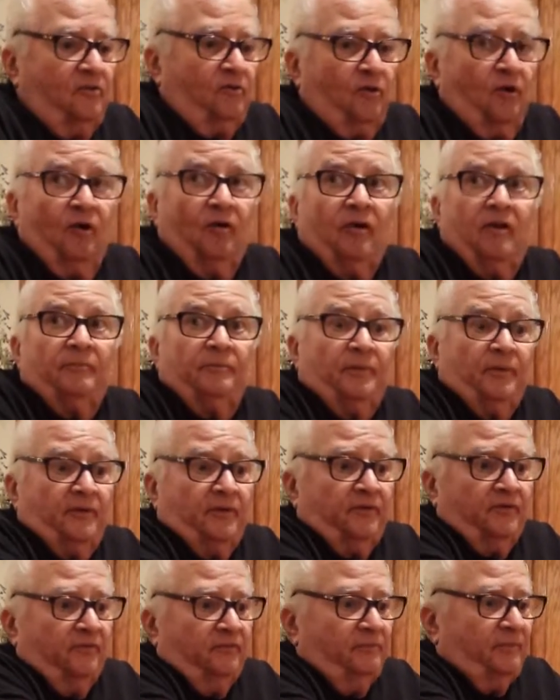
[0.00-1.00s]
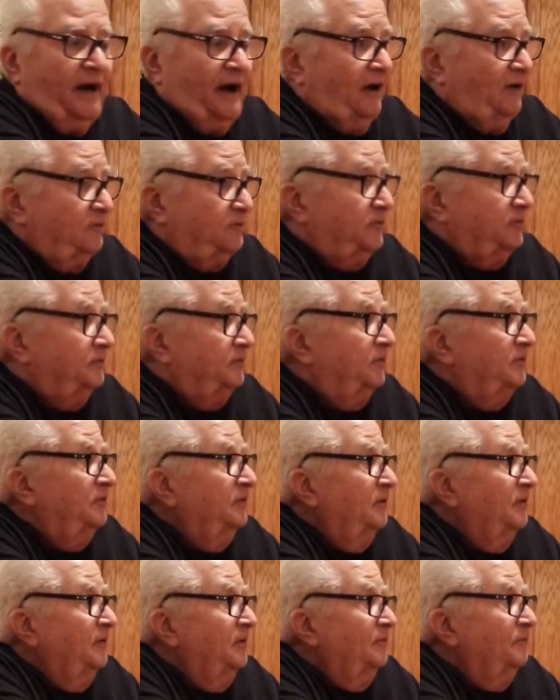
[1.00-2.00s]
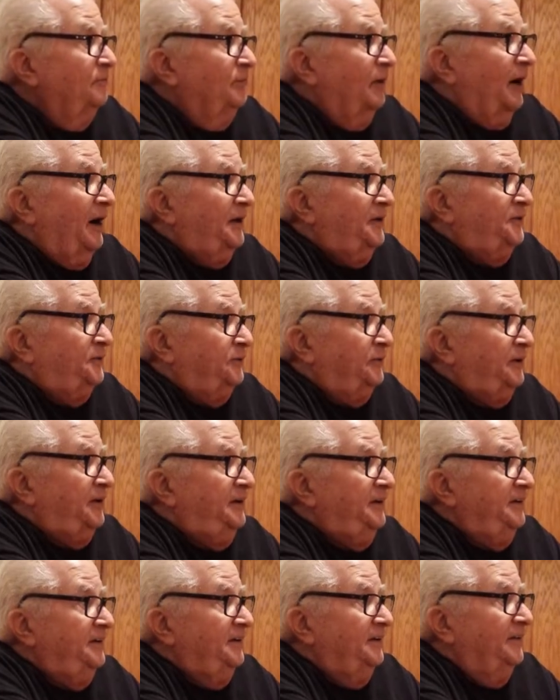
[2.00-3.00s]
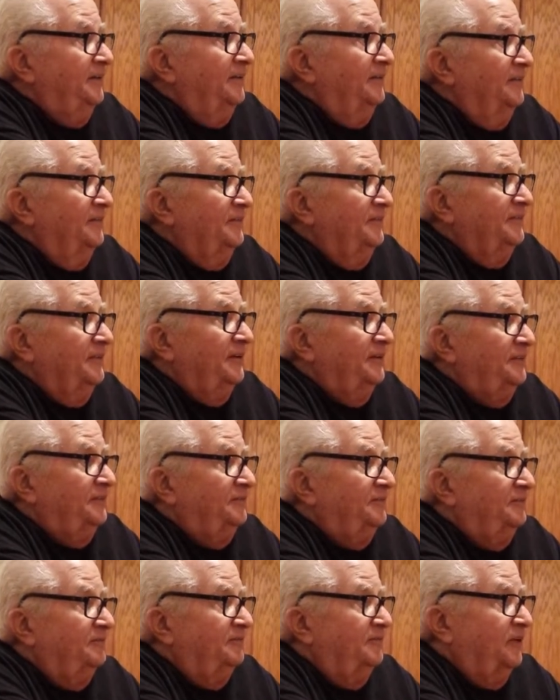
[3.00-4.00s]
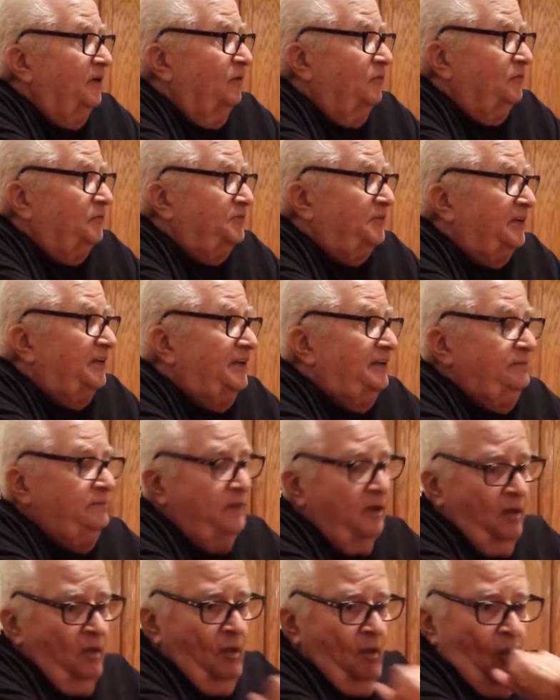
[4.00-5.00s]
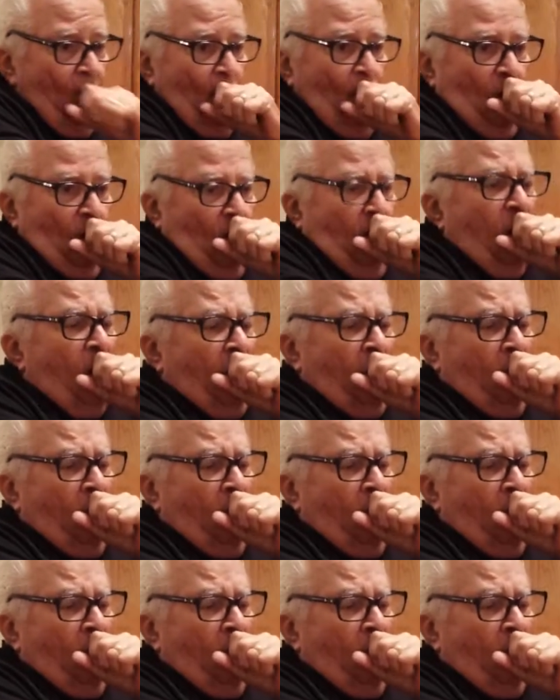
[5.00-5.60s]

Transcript: Crawl up under the boughs of a pine tree, you know, and go sleep. But